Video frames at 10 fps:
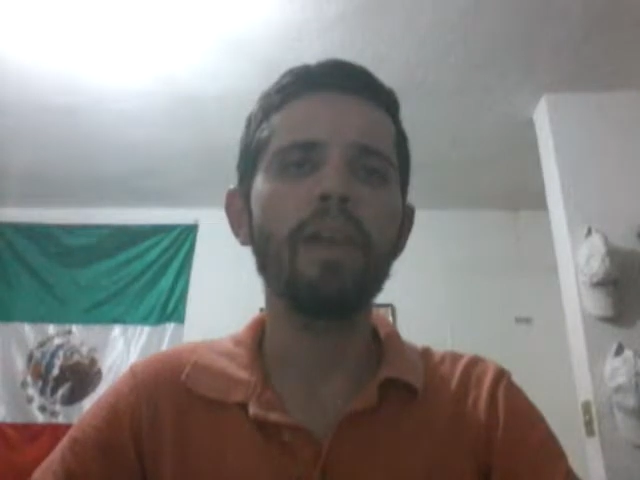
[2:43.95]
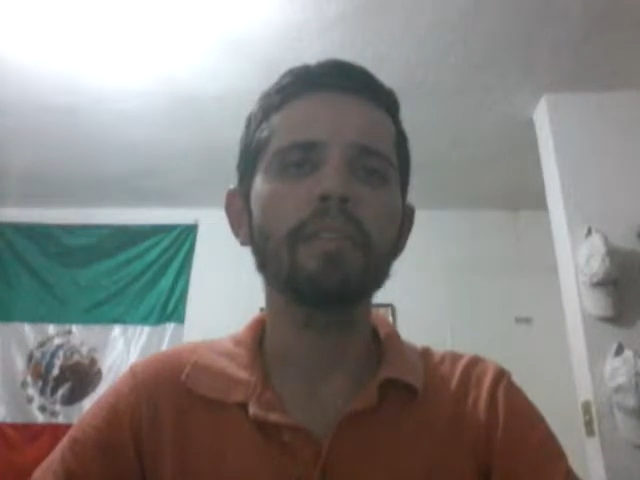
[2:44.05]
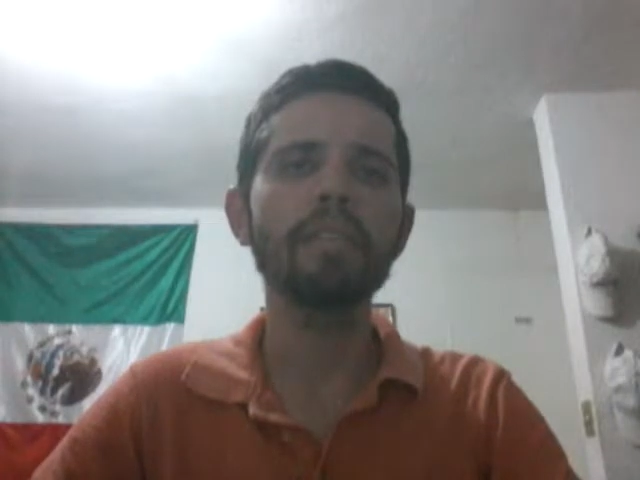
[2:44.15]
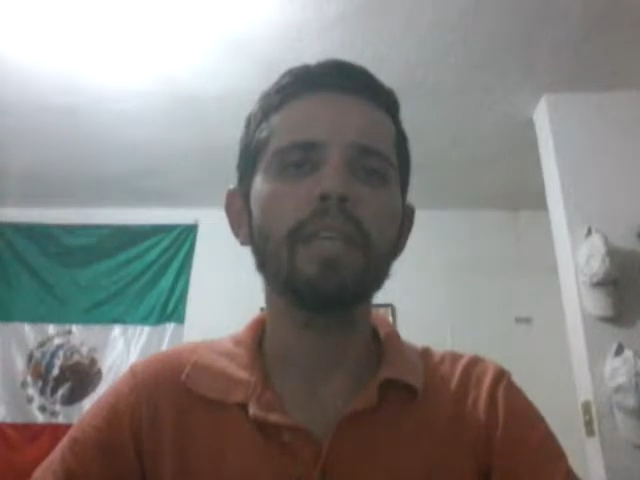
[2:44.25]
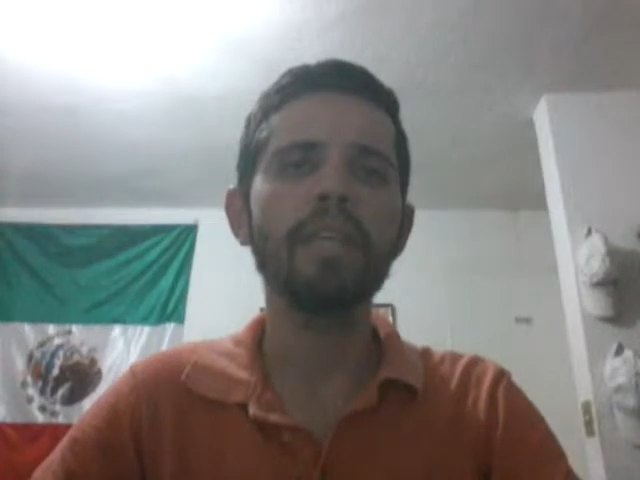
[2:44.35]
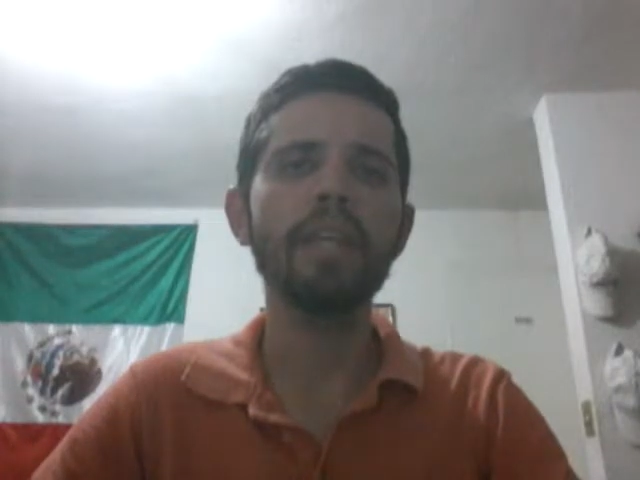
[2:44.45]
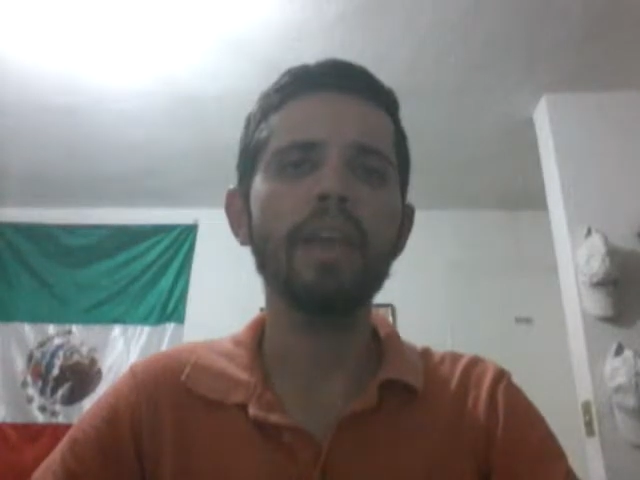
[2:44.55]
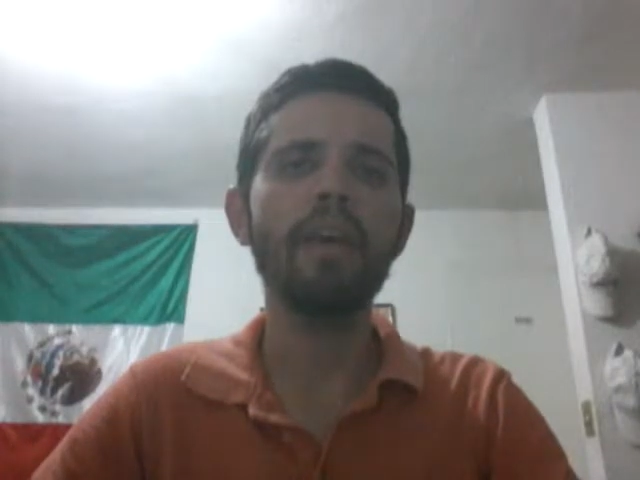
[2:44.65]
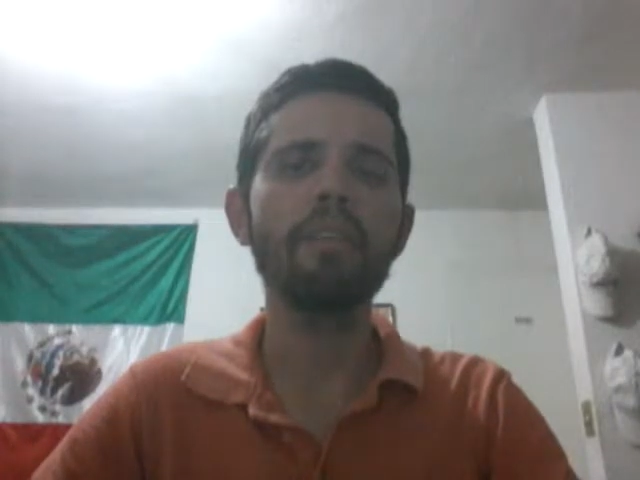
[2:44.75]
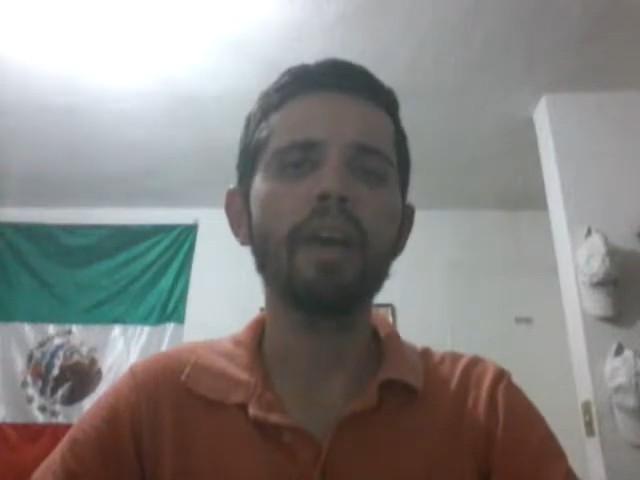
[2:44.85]
launched
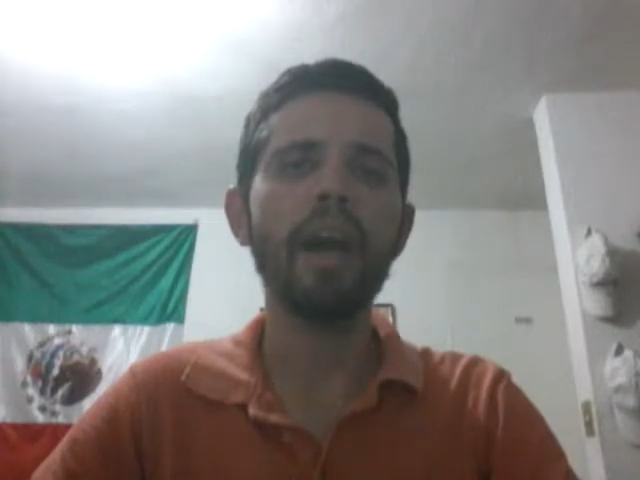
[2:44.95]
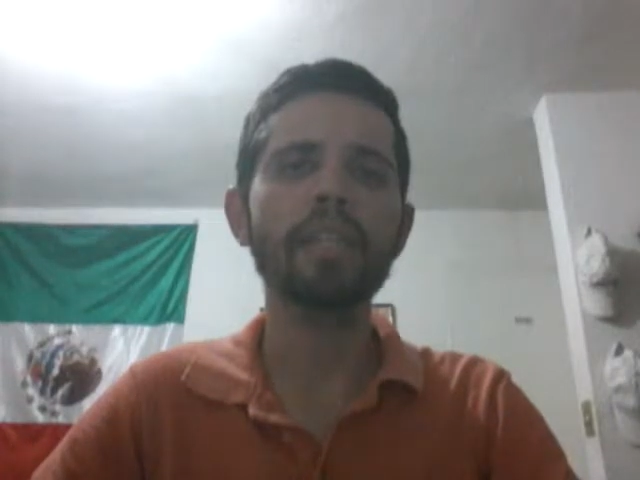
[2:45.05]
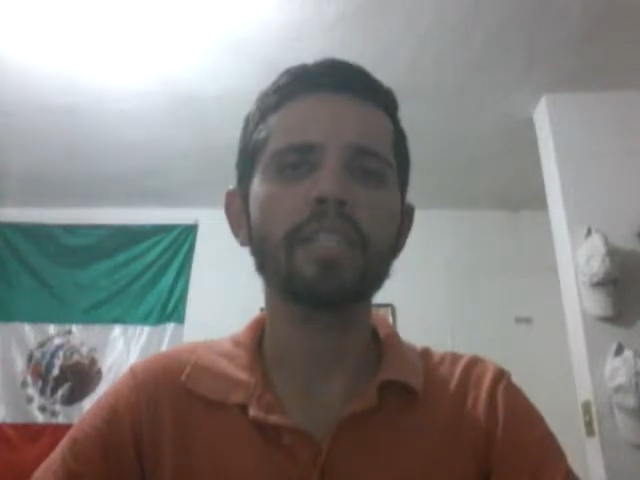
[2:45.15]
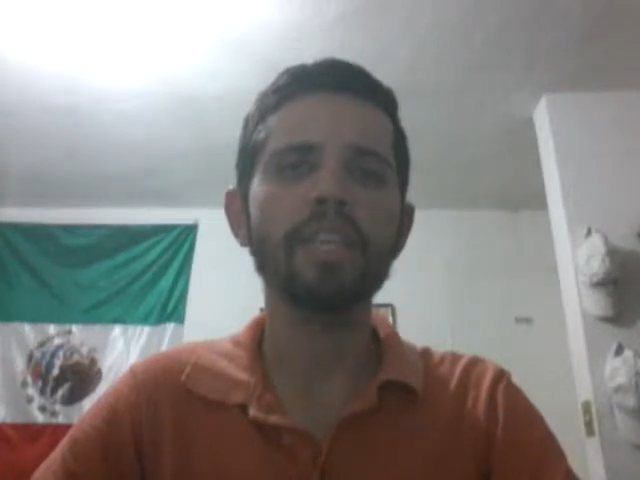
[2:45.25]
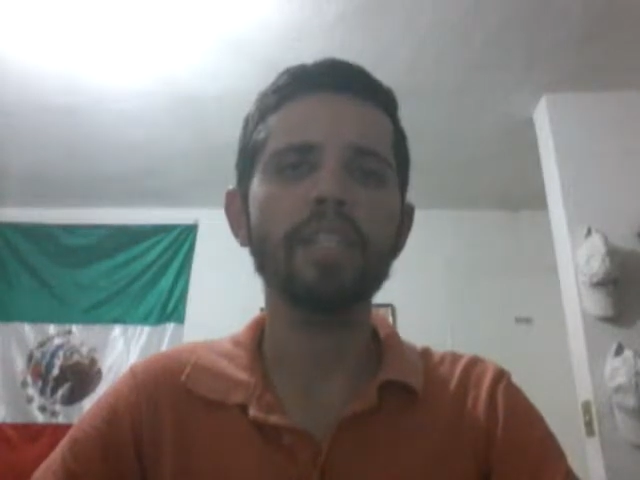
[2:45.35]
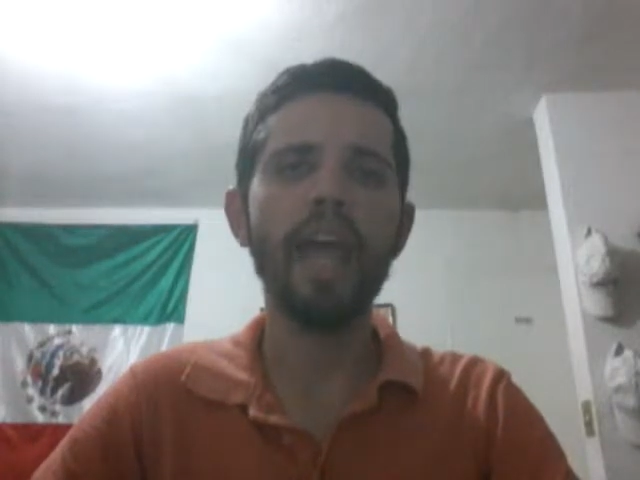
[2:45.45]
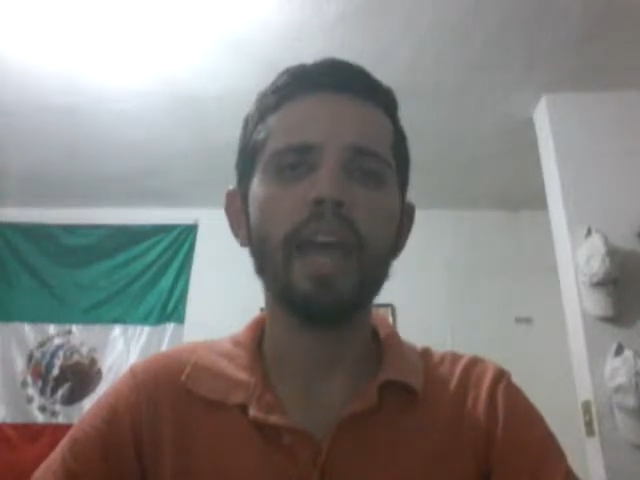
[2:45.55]
legal action